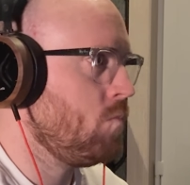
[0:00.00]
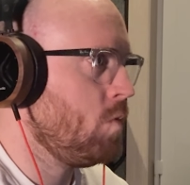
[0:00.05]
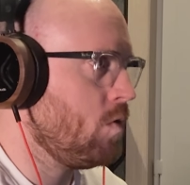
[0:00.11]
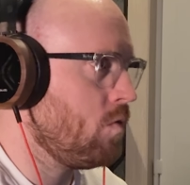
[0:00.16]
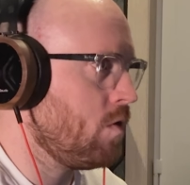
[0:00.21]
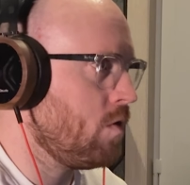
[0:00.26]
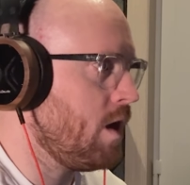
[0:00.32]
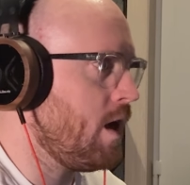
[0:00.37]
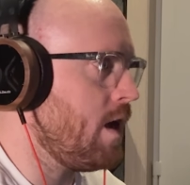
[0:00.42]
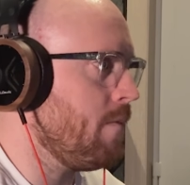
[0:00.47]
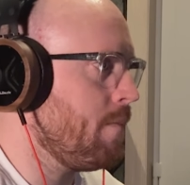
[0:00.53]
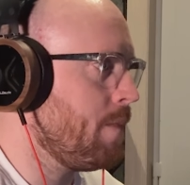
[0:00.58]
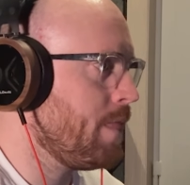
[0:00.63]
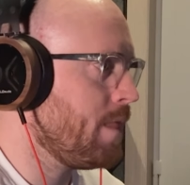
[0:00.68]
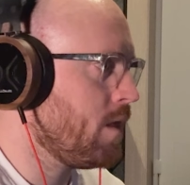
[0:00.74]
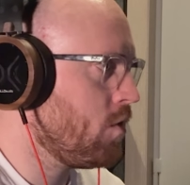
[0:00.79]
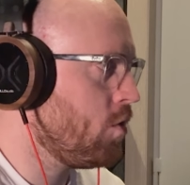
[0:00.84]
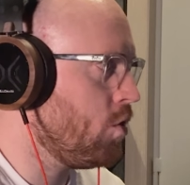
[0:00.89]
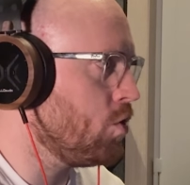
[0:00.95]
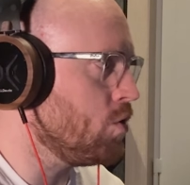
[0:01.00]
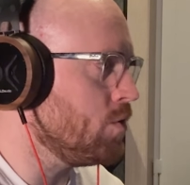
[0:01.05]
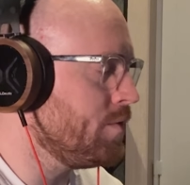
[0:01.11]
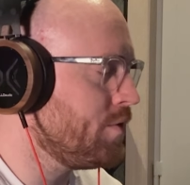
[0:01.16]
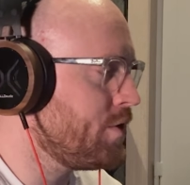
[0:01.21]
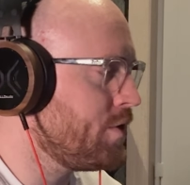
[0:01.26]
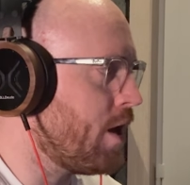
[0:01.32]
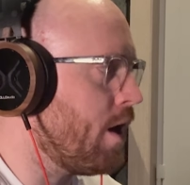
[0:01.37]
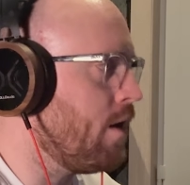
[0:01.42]
Okay, cool.
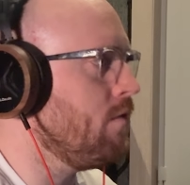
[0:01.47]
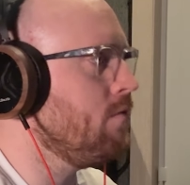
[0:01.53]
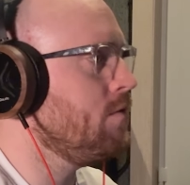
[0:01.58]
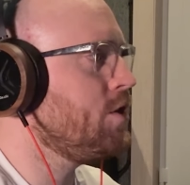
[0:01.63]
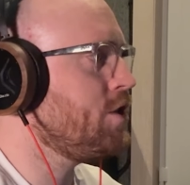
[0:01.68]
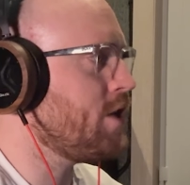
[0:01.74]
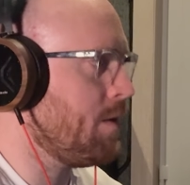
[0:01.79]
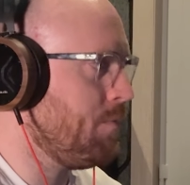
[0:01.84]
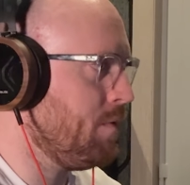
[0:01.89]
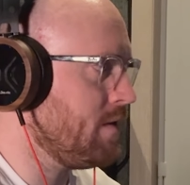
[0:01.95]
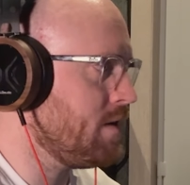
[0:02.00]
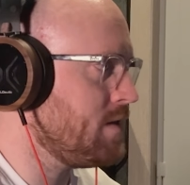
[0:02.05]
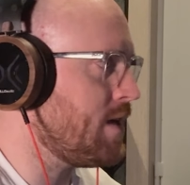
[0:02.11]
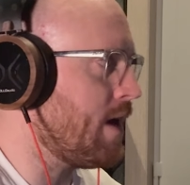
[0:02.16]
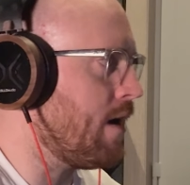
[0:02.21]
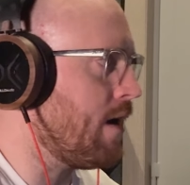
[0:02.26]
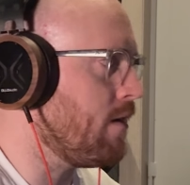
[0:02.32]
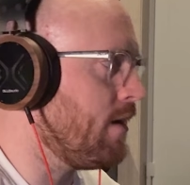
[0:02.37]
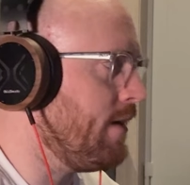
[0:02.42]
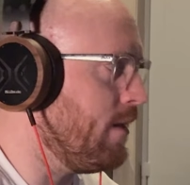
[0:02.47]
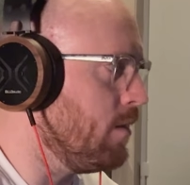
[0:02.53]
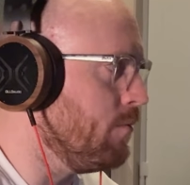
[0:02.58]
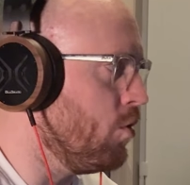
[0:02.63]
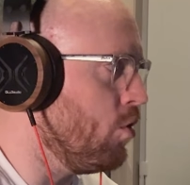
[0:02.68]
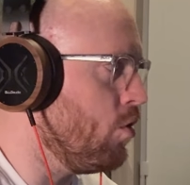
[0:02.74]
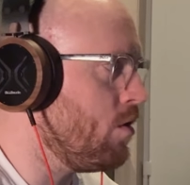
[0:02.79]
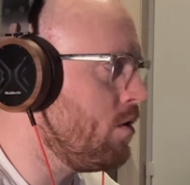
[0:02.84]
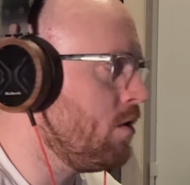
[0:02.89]
So shaping the sound a little
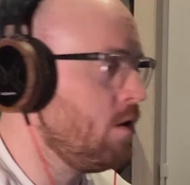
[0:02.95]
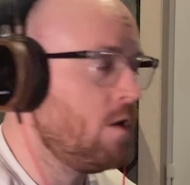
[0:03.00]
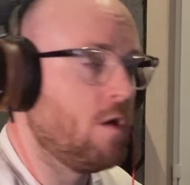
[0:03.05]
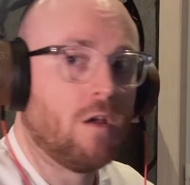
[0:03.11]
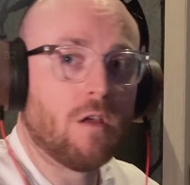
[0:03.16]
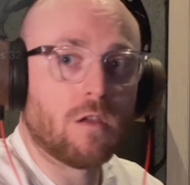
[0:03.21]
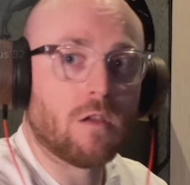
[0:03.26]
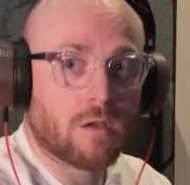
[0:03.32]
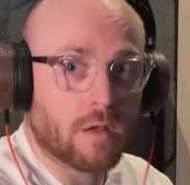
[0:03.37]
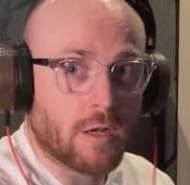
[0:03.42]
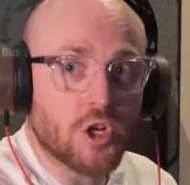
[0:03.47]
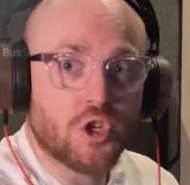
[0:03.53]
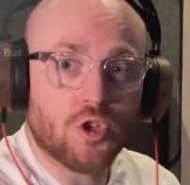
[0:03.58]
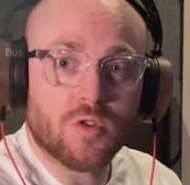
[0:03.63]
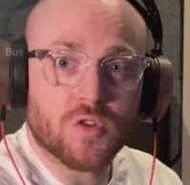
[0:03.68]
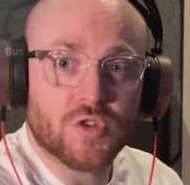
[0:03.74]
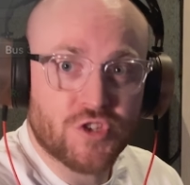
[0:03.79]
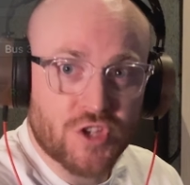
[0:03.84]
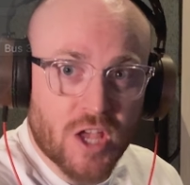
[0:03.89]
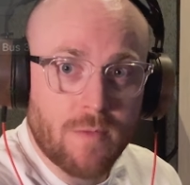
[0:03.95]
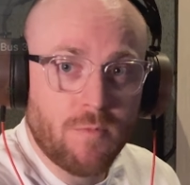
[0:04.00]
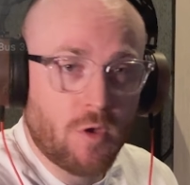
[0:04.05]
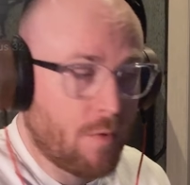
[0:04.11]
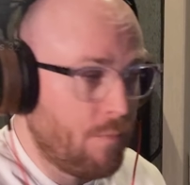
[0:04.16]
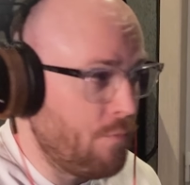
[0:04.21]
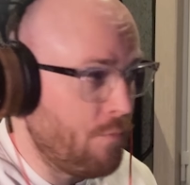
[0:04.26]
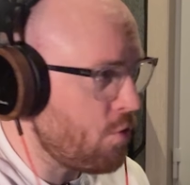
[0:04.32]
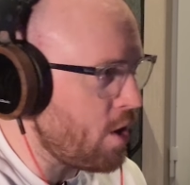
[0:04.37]
more. Going to do the same
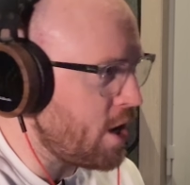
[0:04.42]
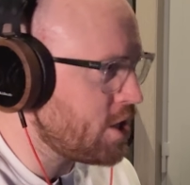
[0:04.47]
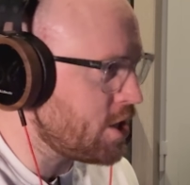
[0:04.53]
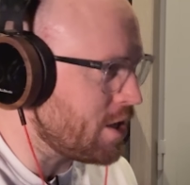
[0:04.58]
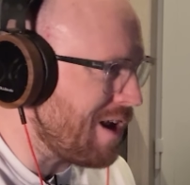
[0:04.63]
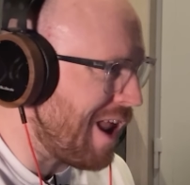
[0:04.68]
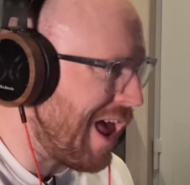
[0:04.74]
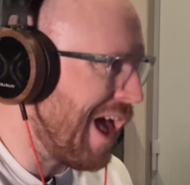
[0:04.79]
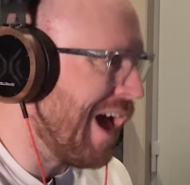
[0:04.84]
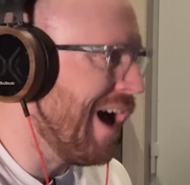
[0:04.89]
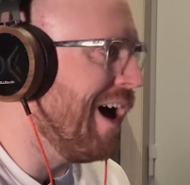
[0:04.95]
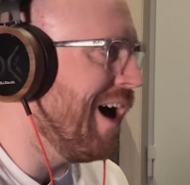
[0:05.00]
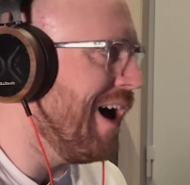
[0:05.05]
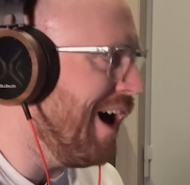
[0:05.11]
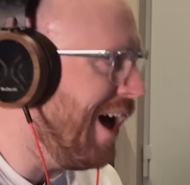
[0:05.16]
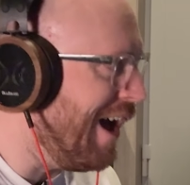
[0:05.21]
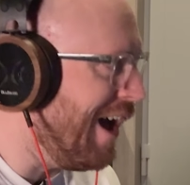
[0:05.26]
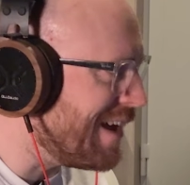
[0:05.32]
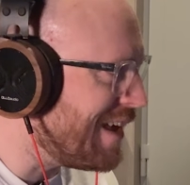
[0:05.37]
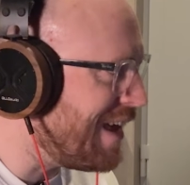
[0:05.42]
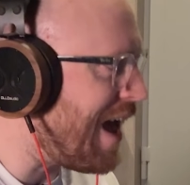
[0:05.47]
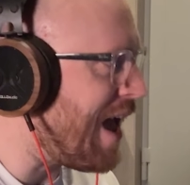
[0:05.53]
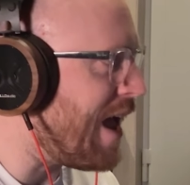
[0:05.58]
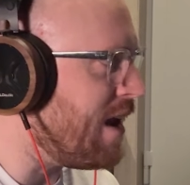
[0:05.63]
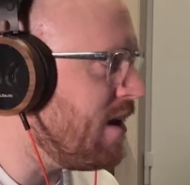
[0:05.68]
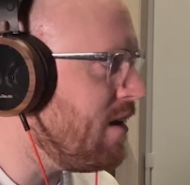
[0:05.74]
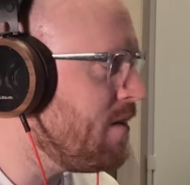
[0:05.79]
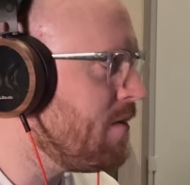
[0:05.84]
compression
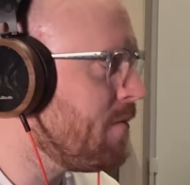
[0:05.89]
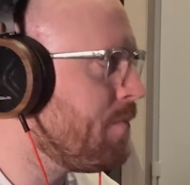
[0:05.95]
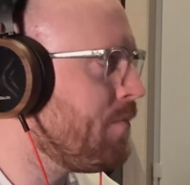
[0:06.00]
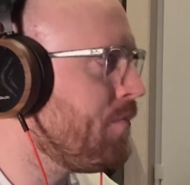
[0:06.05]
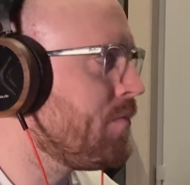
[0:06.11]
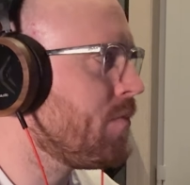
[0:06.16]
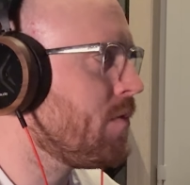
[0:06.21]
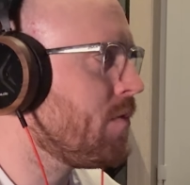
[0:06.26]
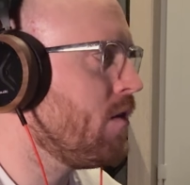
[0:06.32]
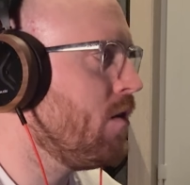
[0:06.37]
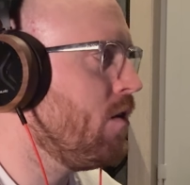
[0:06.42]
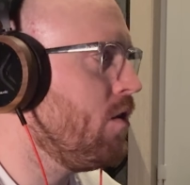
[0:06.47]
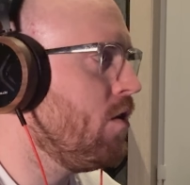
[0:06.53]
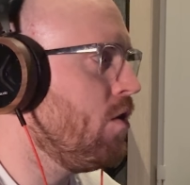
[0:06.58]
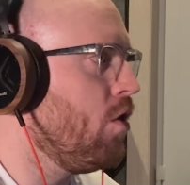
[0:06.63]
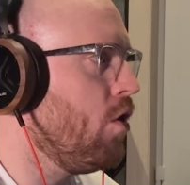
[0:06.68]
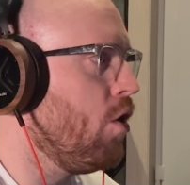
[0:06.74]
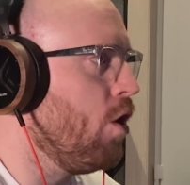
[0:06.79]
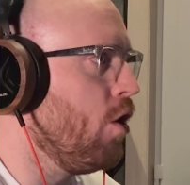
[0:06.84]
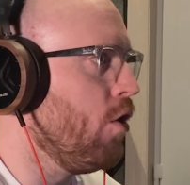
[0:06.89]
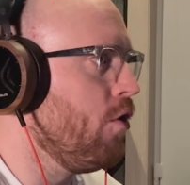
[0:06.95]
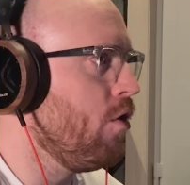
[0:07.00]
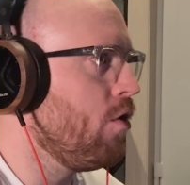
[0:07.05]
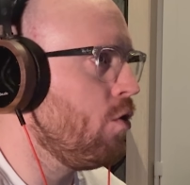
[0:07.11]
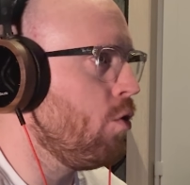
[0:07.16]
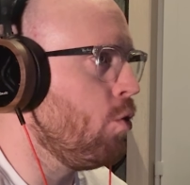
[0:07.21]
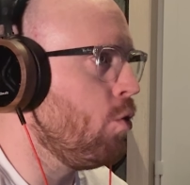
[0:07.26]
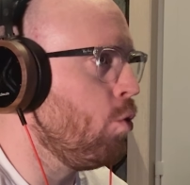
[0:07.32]
again on
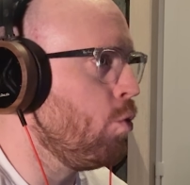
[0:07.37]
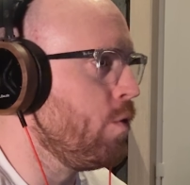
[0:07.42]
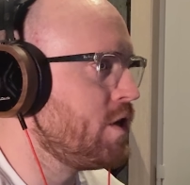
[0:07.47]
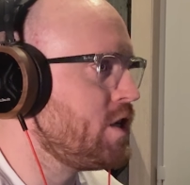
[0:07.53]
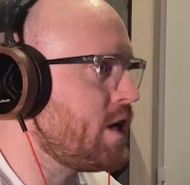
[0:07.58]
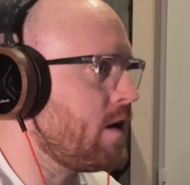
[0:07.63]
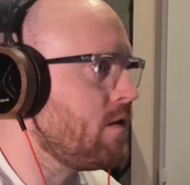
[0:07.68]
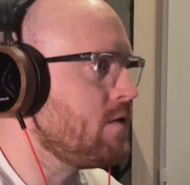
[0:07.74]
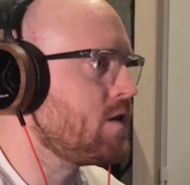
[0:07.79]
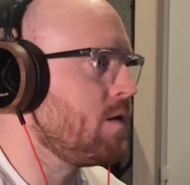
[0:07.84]
all the channels